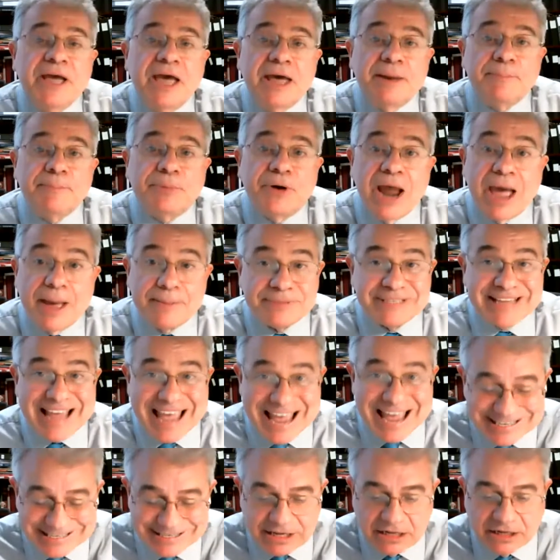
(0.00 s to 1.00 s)
and perhaps
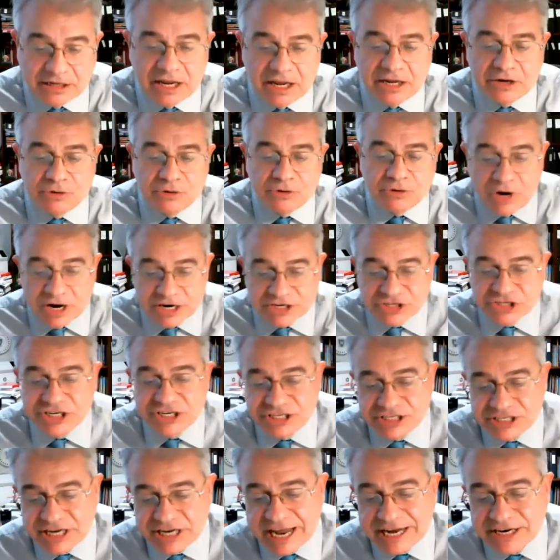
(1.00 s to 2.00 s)
escalate
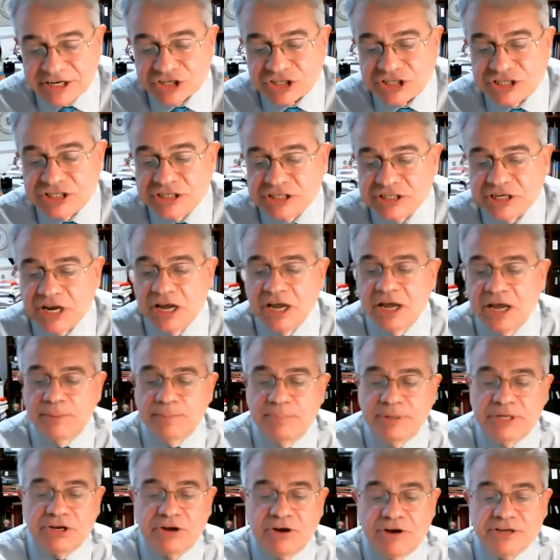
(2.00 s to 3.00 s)
Russian sanctions
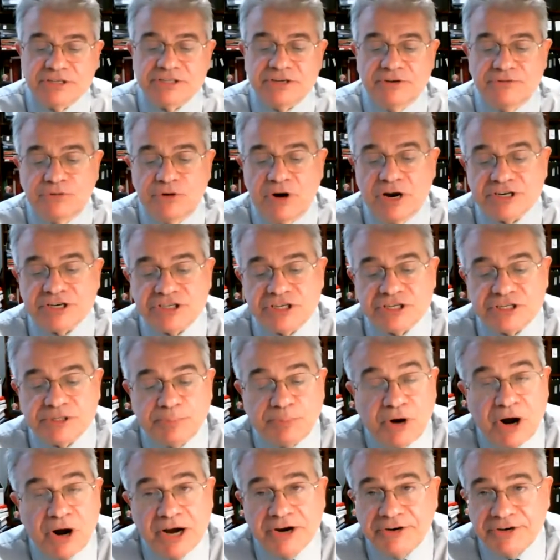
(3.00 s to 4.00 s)
because of Russia's
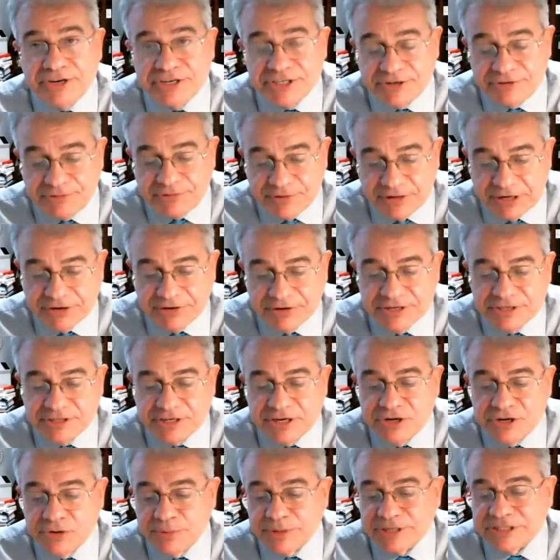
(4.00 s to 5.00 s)
prior interference
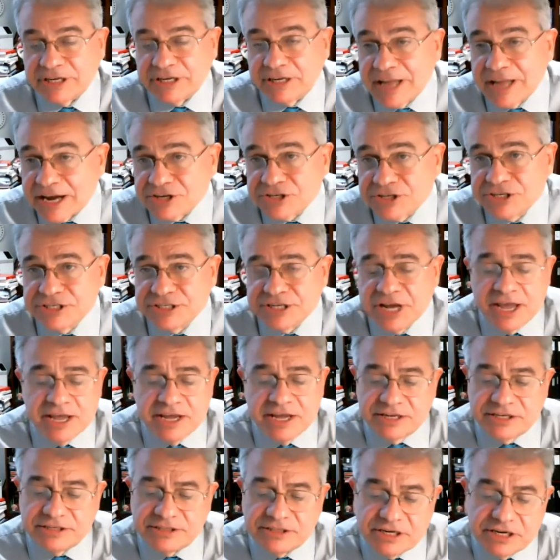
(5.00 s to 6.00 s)
in US elections,
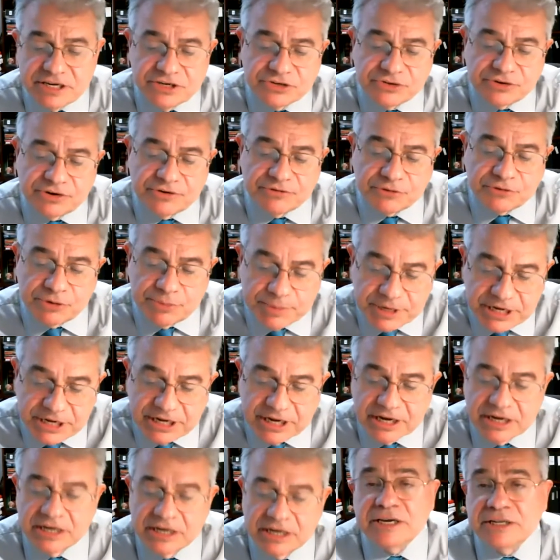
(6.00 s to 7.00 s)
its seizure of
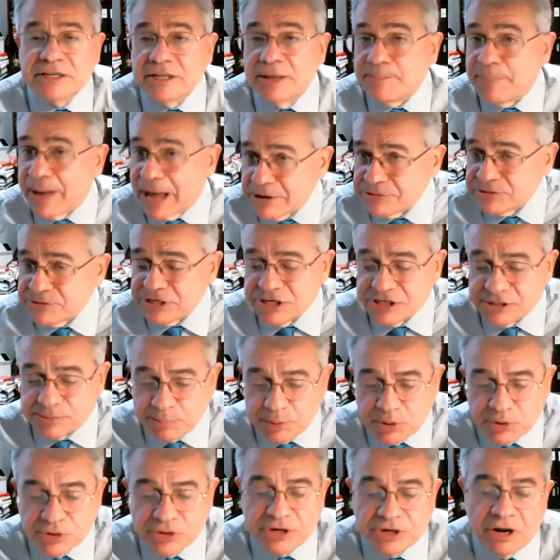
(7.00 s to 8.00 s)
Crimea, the bounties
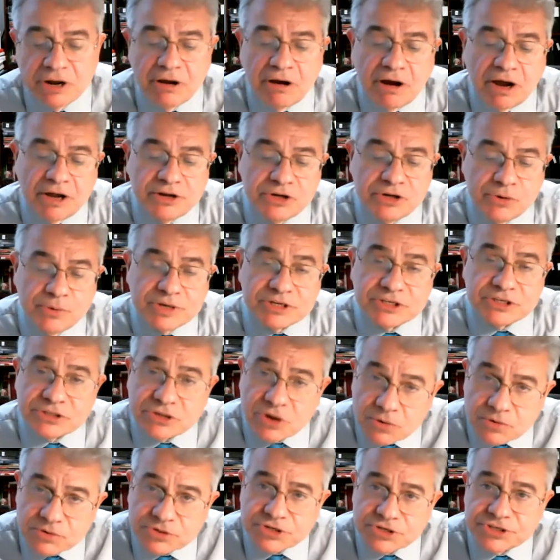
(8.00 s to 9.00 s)
put on US
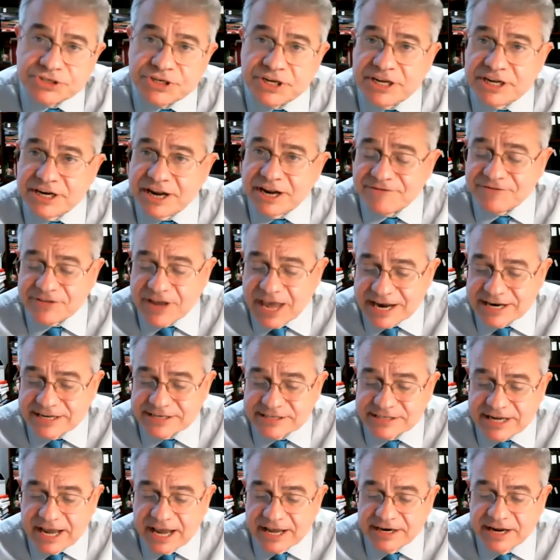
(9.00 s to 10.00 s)
soldiers in
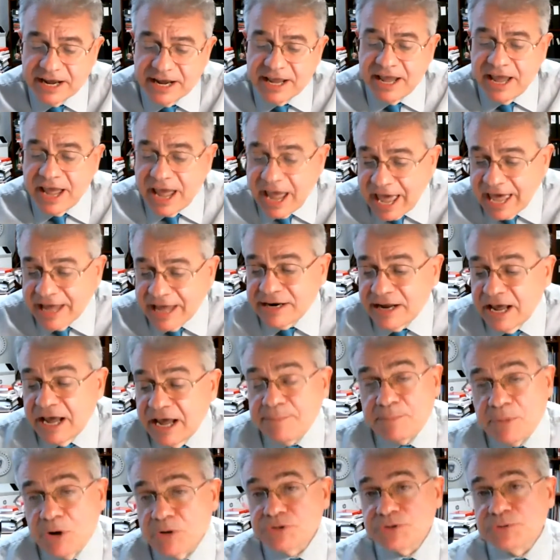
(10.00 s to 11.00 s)
Afghanistan, and,
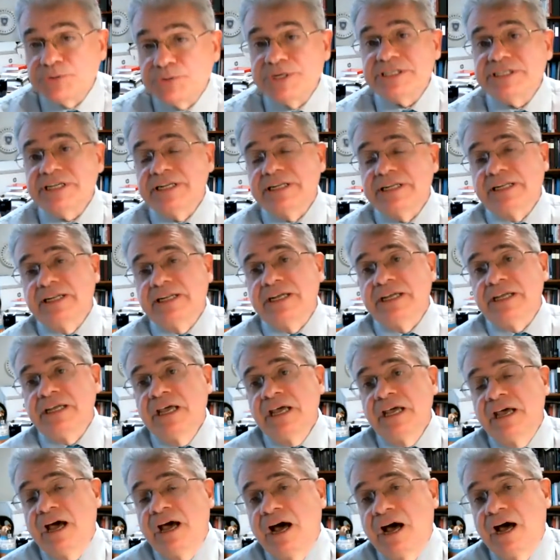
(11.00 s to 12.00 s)
and most recently,
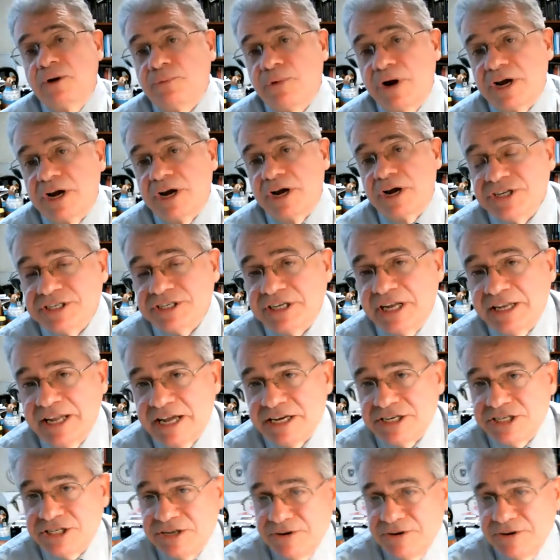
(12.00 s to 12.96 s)
uh, Russia's alleged